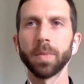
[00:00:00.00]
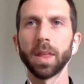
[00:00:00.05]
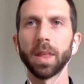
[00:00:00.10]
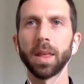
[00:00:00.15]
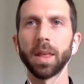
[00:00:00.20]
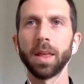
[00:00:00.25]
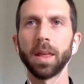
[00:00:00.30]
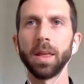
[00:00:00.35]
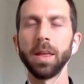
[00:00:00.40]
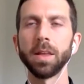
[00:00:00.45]

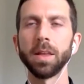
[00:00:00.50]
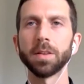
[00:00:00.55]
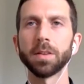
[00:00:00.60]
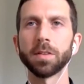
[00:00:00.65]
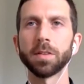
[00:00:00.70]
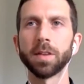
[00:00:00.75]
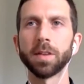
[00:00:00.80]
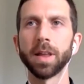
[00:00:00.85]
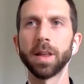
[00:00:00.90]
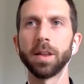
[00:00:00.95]
He
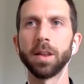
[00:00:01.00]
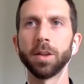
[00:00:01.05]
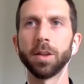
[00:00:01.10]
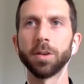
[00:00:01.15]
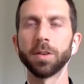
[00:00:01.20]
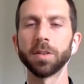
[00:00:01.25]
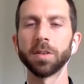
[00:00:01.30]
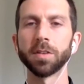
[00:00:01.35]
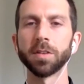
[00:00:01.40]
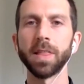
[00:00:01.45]
said,
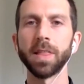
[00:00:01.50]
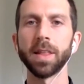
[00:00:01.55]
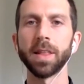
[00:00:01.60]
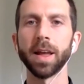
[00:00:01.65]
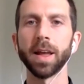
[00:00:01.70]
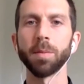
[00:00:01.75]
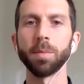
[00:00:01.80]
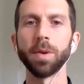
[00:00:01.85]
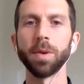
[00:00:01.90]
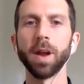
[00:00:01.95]
to say that
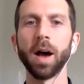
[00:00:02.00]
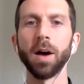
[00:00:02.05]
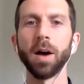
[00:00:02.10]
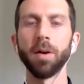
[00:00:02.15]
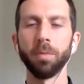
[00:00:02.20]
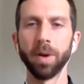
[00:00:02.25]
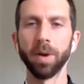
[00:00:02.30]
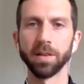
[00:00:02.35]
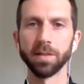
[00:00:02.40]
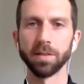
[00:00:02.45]
I'm
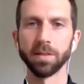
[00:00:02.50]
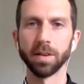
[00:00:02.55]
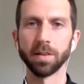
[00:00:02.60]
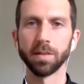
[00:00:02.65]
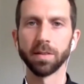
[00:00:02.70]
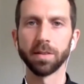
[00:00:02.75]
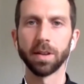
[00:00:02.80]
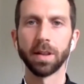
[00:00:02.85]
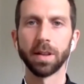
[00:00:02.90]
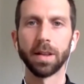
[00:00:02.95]
not
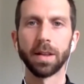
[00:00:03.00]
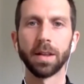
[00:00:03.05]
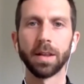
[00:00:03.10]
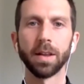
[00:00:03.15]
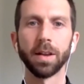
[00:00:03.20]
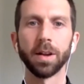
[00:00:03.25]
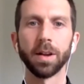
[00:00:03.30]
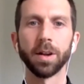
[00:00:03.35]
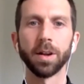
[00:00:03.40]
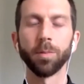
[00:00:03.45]
racist
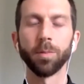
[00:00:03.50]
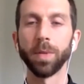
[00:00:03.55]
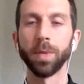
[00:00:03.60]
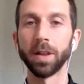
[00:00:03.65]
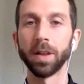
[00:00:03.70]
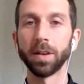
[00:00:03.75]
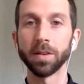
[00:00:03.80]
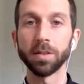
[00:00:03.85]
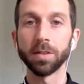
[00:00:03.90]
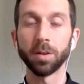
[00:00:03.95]

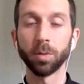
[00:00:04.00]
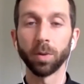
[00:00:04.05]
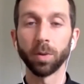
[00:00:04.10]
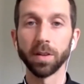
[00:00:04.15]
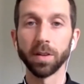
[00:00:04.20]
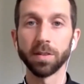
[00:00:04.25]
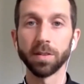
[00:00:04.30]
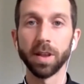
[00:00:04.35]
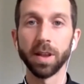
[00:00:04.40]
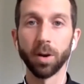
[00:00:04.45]
doesn't really
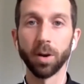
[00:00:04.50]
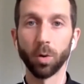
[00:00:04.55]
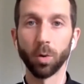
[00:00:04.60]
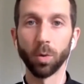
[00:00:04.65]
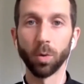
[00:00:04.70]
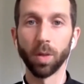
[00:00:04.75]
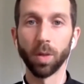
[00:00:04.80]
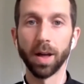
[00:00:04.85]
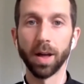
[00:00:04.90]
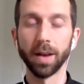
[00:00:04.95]
say a
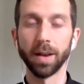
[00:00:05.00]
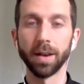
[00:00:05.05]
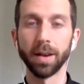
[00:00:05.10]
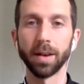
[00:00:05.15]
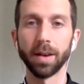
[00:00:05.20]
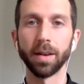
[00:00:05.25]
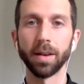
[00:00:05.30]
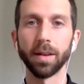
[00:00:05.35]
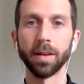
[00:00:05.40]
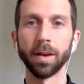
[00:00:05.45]
whole lot.
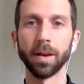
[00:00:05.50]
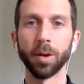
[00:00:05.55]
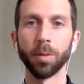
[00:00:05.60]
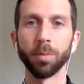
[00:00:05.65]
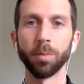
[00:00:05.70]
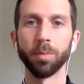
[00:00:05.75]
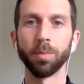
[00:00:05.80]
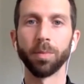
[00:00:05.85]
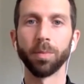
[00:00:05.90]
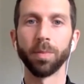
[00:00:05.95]

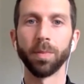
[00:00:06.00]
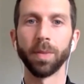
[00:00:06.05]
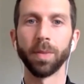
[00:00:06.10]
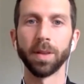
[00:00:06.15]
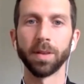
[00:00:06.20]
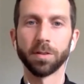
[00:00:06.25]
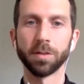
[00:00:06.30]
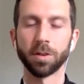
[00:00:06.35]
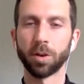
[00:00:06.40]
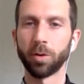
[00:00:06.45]
It
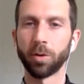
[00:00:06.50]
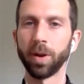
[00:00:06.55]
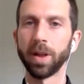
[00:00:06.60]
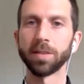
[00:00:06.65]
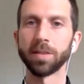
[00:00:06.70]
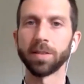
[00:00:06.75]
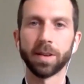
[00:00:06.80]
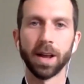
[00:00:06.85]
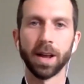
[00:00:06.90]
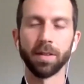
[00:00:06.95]
just
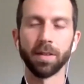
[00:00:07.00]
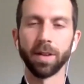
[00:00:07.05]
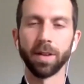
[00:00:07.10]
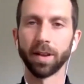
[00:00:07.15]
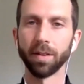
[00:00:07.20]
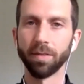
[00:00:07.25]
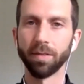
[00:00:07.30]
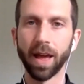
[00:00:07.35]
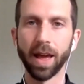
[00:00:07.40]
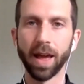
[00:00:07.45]
creates kind of like
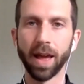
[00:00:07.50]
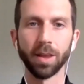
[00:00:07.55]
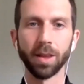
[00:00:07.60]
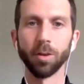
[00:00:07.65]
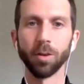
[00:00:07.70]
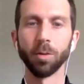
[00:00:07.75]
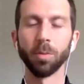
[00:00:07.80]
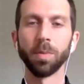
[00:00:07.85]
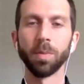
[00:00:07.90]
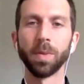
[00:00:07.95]
a
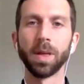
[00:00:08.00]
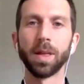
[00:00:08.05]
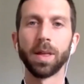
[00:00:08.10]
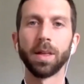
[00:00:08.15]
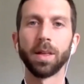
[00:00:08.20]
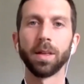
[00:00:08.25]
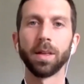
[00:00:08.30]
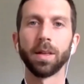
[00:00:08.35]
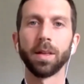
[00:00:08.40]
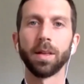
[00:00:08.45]
vacuum.
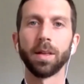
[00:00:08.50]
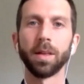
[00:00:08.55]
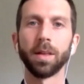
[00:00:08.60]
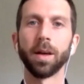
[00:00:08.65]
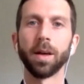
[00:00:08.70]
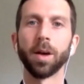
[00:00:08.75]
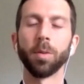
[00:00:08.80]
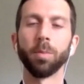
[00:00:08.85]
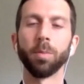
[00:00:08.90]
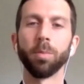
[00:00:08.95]

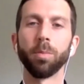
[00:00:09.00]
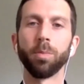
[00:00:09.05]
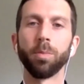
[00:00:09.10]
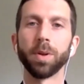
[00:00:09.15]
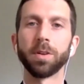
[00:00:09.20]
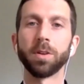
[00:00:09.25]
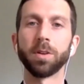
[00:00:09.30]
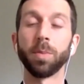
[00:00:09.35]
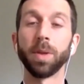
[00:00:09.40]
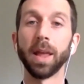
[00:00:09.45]

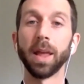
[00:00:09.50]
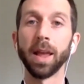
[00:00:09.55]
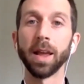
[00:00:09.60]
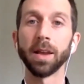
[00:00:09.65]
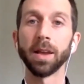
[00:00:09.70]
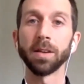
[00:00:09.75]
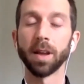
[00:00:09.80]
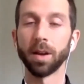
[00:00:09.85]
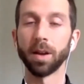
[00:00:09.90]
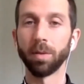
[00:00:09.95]
But to be
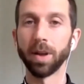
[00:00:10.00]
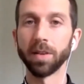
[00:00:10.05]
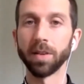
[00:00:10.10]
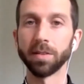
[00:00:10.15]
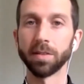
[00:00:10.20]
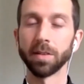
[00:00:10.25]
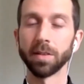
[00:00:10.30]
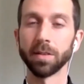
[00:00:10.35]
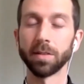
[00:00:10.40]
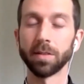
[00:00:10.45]

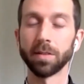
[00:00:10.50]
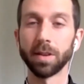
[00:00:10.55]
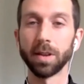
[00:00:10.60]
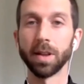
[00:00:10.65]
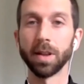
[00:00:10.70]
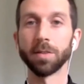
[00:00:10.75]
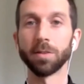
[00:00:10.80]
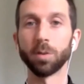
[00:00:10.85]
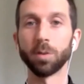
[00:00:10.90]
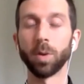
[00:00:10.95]
anti-racist
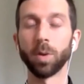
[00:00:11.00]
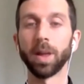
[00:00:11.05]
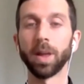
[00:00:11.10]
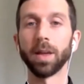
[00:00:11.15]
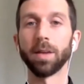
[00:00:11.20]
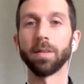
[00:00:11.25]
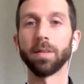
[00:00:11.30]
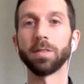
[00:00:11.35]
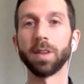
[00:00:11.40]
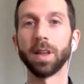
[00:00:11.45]
is a way
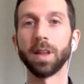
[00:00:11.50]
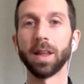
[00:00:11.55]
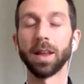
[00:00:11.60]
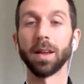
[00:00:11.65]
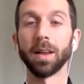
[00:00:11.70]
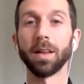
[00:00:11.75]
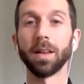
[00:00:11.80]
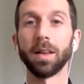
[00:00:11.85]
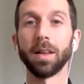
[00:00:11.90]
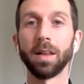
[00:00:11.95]
of
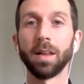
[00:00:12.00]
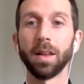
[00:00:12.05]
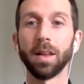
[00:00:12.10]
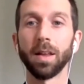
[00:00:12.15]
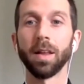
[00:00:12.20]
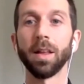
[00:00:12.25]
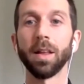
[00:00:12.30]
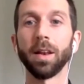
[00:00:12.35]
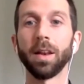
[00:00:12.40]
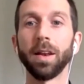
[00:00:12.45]
saying,
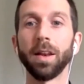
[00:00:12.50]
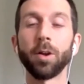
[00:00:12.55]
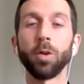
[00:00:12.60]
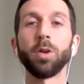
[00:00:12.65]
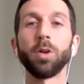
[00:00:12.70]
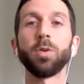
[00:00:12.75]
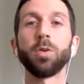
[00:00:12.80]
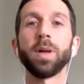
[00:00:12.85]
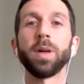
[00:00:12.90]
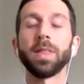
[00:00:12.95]
not
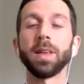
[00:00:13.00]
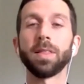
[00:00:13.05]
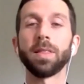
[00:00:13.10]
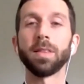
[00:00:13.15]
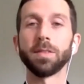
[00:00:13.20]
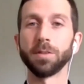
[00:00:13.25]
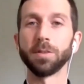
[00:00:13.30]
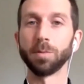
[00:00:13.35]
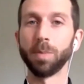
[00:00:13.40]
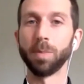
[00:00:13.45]
only do I think
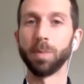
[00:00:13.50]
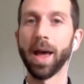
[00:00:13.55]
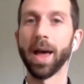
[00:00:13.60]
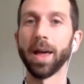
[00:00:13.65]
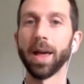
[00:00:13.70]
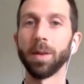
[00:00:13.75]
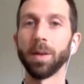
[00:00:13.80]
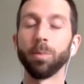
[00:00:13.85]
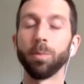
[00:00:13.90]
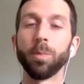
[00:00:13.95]
this is
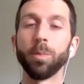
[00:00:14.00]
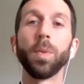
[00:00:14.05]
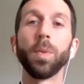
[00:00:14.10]
bad,